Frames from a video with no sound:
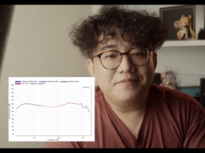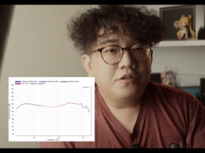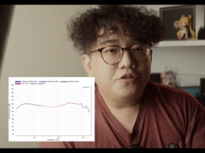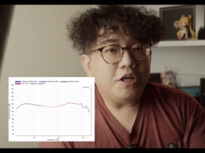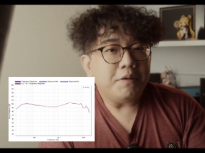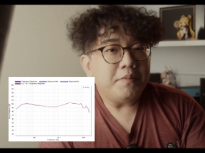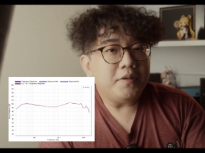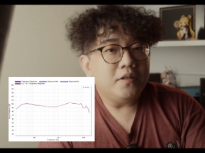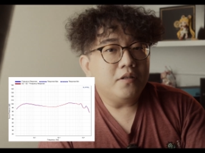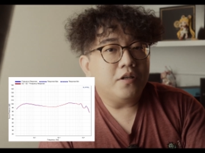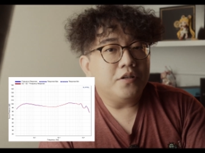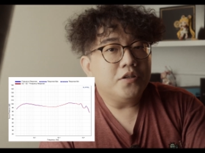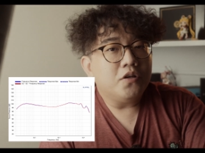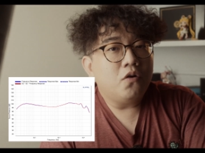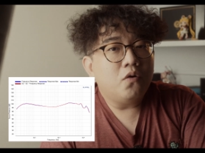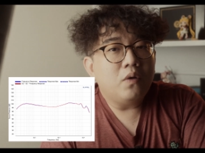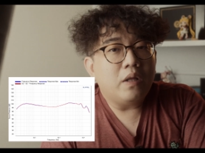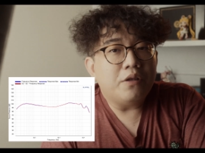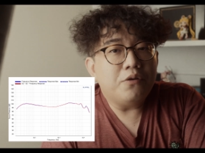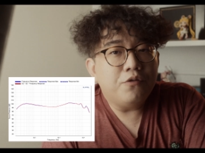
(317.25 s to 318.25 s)
Treble, on the
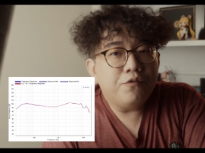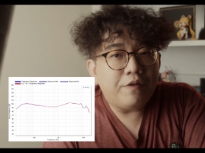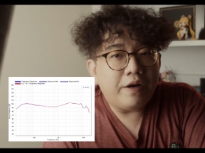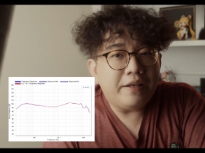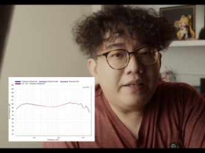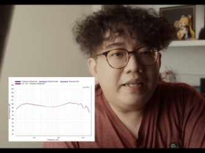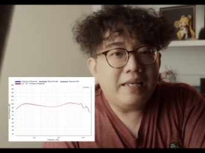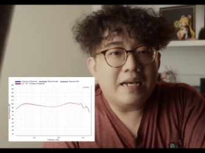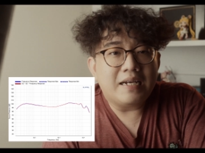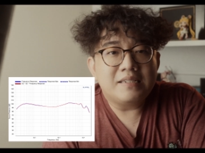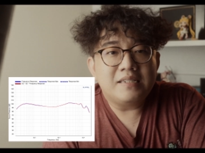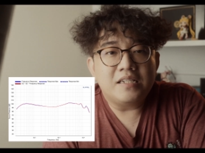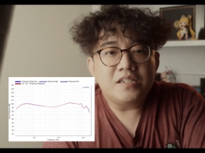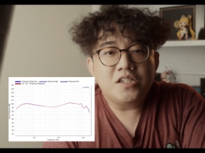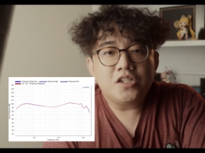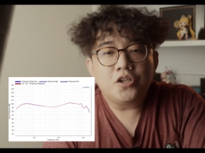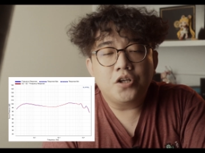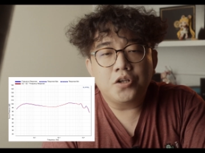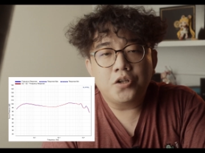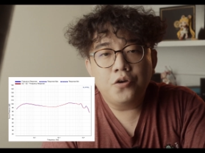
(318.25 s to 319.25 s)
whole, I do find the
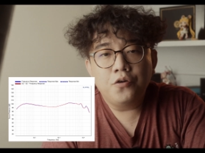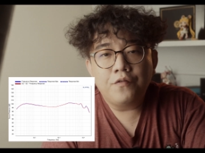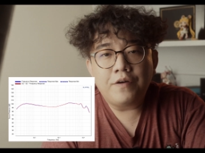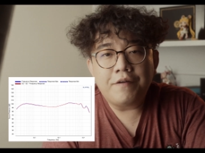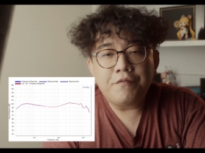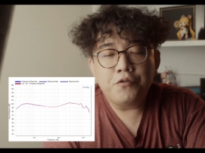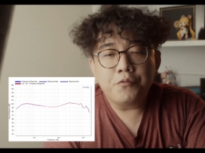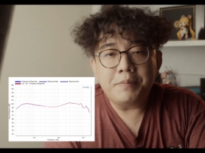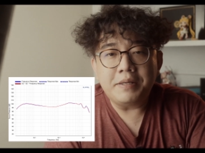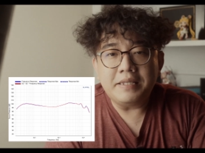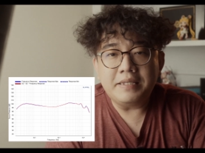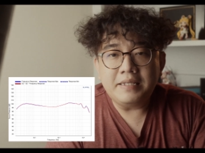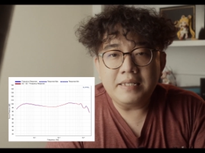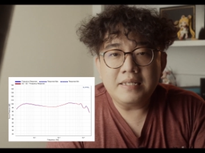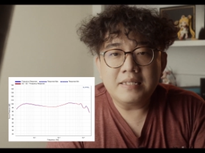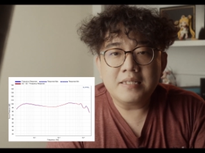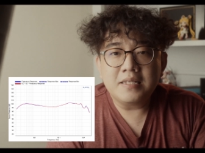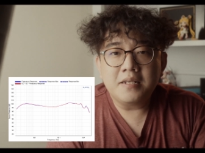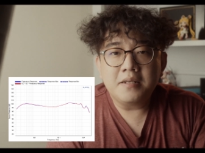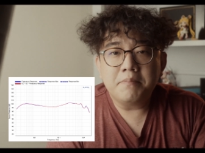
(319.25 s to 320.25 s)
extension on Q5 to be
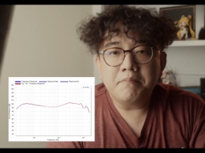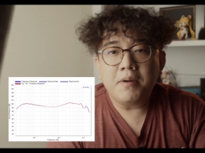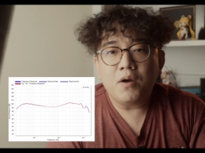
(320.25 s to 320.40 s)
decent,